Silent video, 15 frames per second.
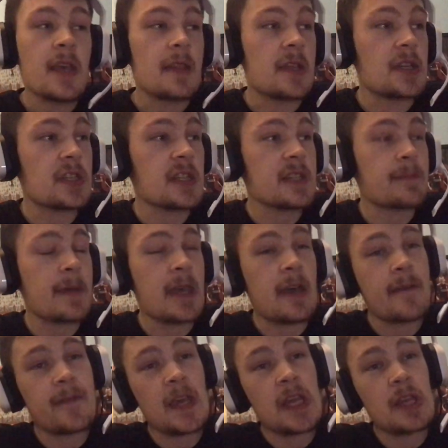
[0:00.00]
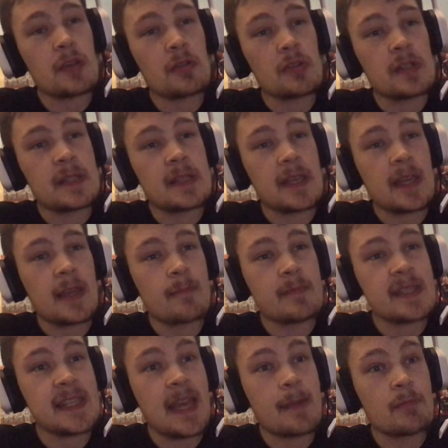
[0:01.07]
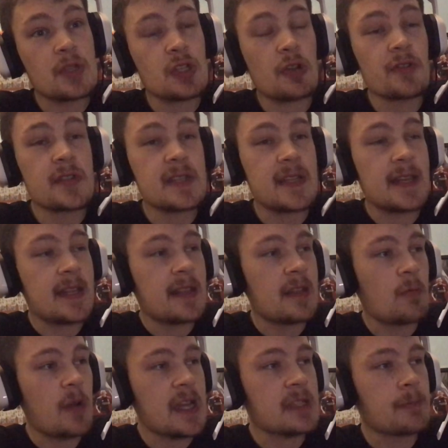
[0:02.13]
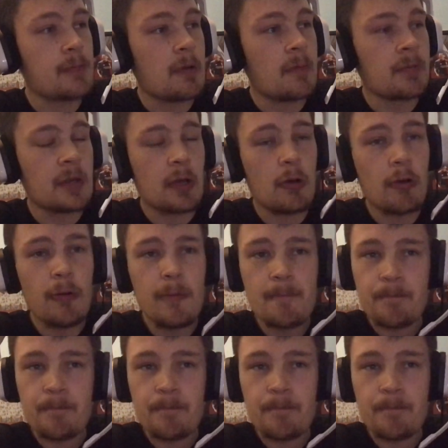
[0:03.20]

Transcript: They just met a very good Sam Johnston in the West Brom goal.